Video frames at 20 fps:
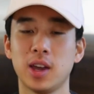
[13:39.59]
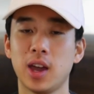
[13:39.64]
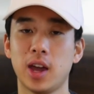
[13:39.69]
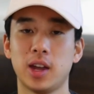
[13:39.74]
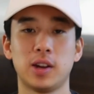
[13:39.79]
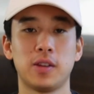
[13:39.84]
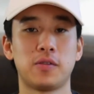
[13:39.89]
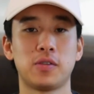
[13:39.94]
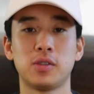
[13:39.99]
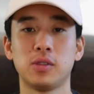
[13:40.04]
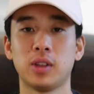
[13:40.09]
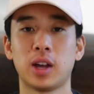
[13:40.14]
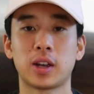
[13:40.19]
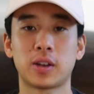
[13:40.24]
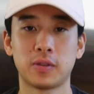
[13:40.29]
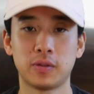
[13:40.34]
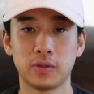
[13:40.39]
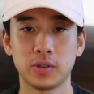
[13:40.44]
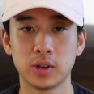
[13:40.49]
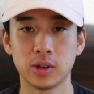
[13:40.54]
And if you
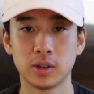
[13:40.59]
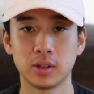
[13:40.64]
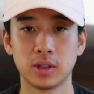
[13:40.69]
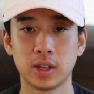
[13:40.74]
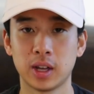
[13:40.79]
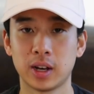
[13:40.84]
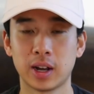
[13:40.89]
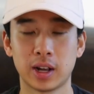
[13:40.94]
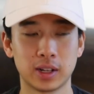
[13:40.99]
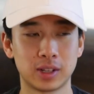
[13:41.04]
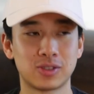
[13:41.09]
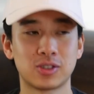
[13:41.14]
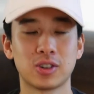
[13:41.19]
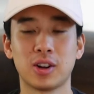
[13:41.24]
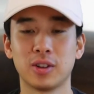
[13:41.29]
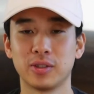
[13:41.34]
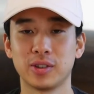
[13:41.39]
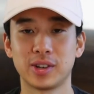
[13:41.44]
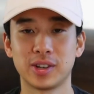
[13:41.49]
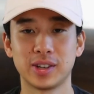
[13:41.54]
like food, then I
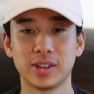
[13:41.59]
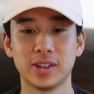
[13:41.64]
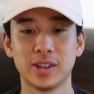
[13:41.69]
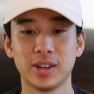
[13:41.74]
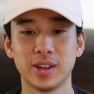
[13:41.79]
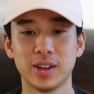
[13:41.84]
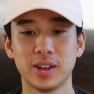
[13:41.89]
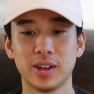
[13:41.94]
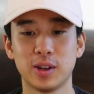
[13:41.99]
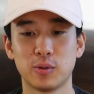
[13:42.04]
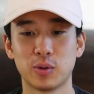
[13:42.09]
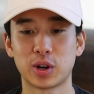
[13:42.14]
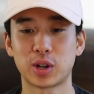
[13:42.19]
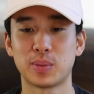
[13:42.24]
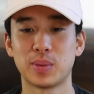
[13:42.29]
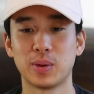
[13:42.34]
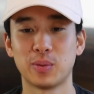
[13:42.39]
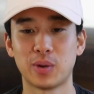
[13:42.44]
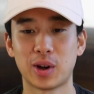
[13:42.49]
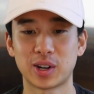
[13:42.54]
strongly
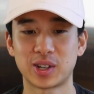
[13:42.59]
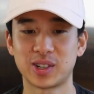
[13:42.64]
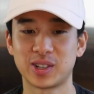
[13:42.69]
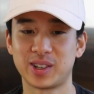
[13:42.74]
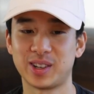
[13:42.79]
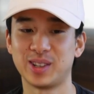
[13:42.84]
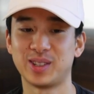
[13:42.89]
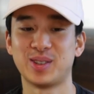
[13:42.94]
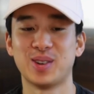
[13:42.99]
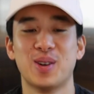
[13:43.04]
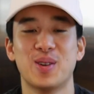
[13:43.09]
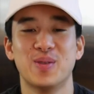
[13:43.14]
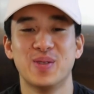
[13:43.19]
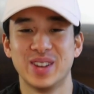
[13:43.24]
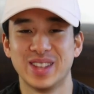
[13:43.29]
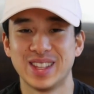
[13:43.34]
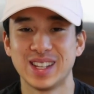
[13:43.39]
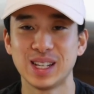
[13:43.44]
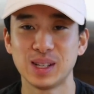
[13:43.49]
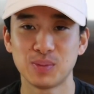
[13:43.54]
recommend watching it. So
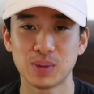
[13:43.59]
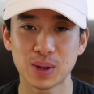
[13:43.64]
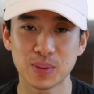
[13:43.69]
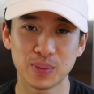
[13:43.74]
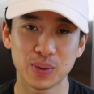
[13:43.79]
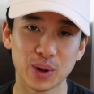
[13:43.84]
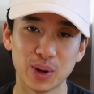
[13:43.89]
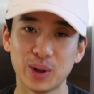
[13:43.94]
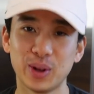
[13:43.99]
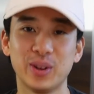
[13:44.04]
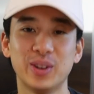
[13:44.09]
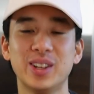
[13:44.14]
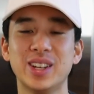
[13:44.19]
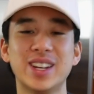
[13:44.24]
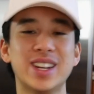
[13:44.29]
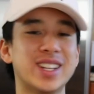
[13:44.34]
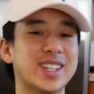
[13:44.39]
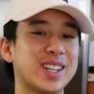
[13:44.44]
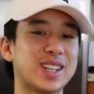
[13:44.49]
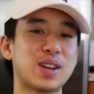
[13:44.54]
when these people
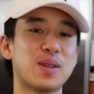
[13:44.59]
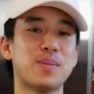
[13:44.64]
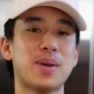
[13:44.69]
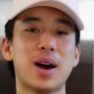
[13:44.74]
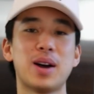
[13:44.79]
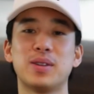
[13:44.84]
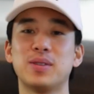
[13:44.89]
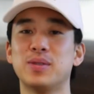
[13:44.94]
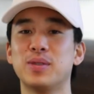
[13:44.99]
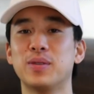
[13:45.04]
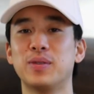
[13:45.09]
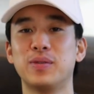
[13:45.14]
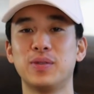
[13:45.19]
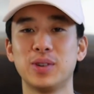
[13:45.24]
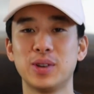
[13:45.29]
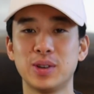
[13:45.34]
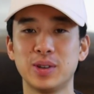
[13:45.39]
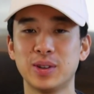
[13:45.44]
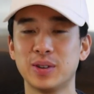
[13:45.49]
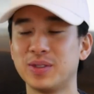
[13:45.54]
take a bite of the
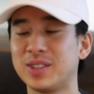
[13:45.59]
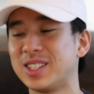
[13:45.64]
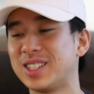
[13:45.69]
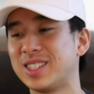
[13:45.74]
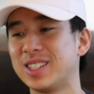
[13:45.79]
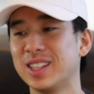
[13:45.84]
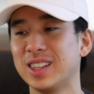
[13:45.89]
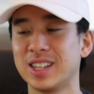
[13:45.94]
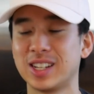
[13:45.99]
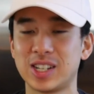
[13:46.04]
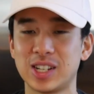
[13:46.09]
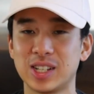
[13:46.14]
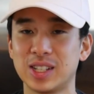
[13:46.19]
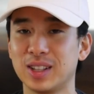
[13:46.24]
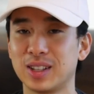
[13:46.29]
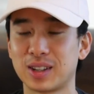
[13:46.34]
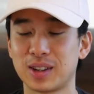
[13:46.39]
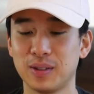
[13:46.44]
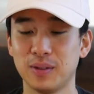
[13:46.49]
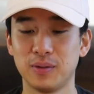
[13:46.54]
food, of these delicious
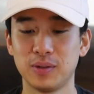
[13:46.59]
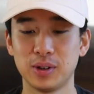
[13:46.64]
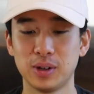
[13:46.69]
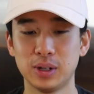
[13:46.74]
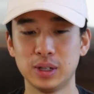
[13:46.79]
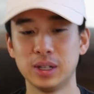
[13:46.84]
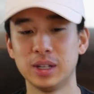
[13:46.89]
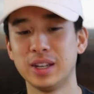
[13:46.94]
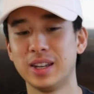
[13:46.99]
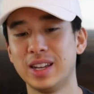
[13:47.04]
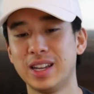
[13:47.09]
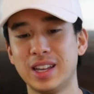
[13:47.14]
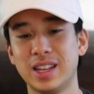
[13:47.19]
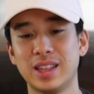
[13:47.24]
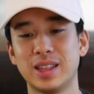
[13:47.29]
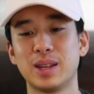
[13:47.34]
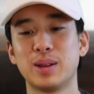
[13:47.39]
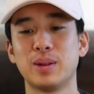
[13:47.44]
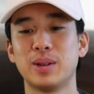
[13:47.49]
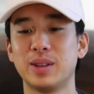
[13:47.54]
looking food,
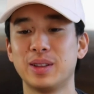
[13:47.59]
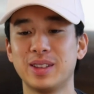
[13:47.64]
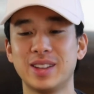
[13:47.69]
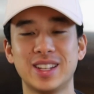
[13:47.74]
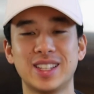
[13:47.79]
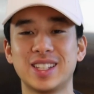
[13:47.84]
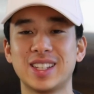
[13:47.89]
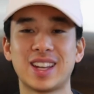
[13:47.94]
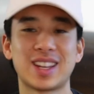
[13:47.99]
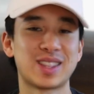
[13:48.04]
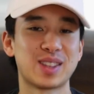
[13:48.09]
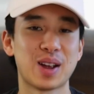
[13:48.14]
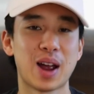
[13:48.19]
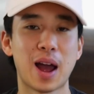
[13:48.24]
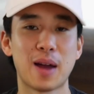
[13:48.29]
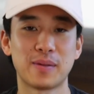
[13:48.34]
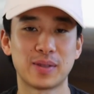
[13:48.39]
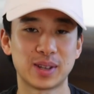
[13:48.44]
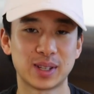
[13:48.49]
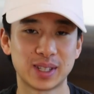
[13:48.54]
it's like they're
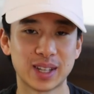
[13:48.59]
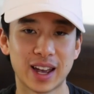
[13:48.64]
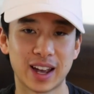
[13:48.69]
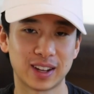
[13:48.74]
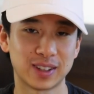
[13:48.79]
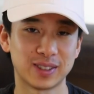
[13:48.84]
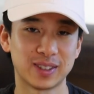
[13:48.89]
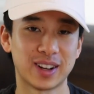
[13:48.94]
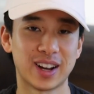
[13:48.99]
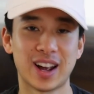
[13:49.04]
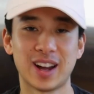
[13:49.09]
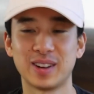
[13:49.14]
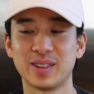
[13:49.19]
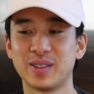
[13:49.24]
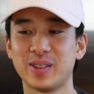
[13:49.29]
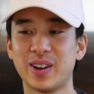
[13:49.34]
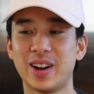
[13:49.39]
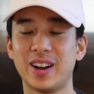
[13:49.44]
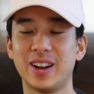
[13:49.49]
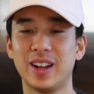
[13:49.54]
having sex, right? I
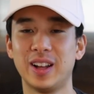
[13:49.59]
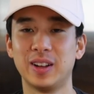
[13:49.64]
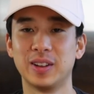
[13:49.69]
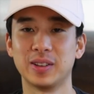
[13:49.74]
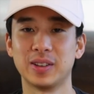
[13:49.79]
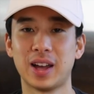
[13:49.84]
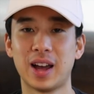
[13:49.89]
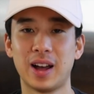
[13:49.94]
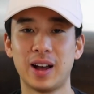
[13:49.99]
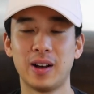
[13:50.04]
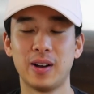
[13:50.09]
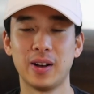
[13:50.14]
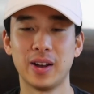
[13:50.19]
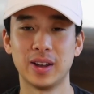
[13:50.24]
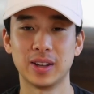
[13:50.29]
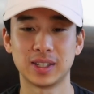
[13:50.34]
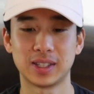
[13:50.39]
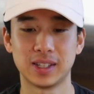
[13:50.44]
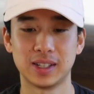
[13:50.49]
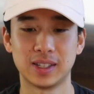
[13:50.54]
don't know how
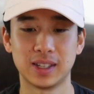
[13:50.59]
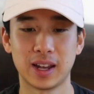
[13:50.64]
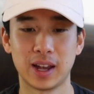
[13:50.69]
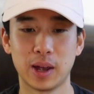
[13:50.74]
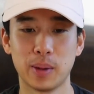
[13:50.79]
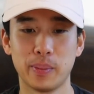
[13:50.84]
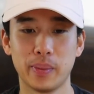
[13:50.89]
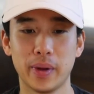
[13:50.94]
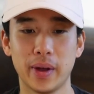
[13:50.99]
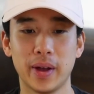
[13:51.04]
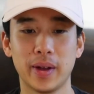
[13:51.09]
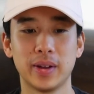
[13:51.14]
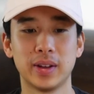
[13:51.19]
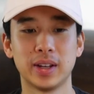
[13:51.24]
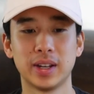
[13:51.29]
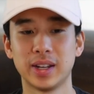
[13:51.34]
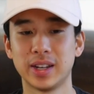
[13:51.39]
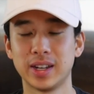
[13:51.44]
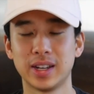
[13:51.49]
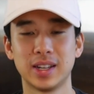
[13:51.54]
else to say it, but
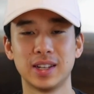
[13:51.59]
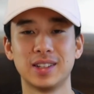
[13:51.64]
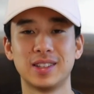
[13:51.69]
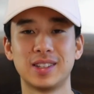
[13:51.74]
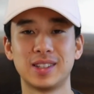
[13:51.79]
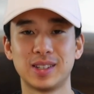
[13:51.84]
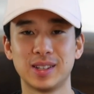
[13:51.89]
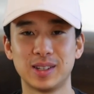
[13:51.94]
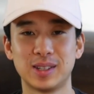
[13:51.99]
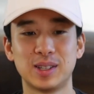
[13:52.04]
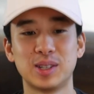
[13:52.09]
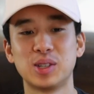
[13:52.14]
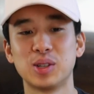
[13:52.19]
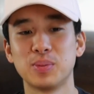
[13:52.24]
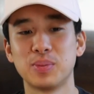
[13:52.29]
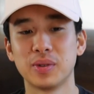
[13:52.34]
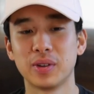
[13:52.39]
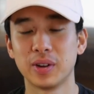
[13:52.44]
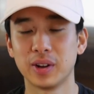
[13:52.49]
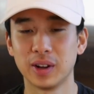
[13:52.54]
it's
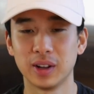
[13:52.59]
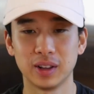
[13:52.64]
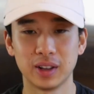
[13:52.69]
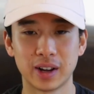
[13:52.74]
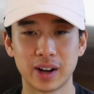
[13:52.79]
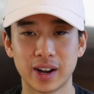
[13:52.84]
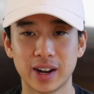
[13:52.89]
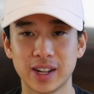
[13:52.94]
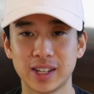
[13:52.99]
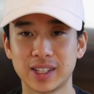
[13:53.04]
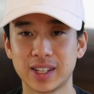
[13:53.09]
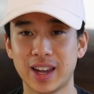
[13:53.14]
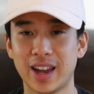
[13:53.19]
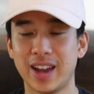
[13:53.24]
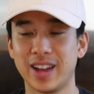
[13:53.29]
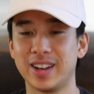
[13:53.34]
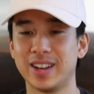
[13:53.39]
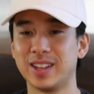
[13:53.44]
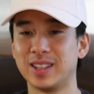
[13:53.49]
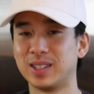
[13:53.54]
super hilarious,
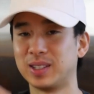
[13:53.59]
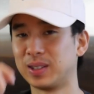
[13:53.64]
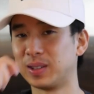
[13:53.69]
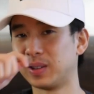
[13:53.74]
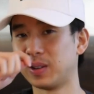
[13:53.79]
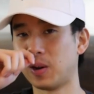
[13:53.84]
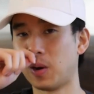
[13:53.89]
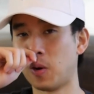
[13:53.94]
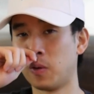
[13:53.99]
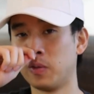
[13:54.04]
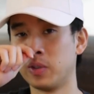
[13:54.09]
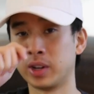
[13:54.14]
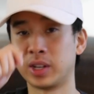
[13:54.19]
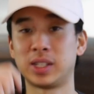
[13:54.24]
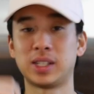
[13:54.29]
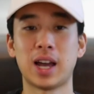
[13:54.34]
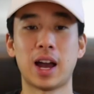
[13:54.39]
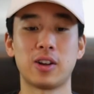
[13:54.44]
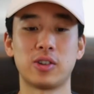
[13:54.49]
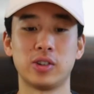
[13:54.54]
and it's over
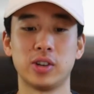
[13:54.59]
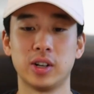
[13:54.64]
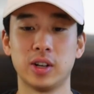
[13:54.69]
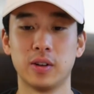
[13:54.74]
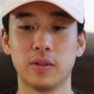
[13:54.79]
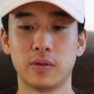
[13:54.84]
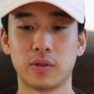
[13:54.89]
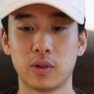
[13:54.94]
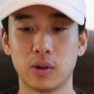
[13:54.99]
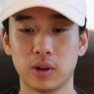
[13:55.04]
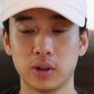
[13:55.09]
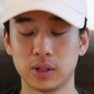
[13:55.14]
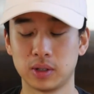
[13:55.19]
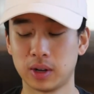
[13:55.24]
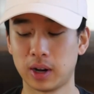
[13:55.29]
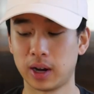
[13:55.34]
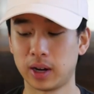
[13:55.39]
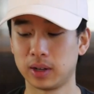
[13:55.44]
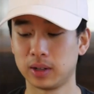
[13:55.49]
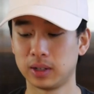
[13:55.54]
exaggerated, of
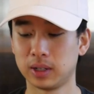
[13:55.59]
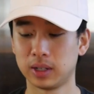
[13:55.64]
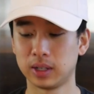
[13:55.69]
course, right?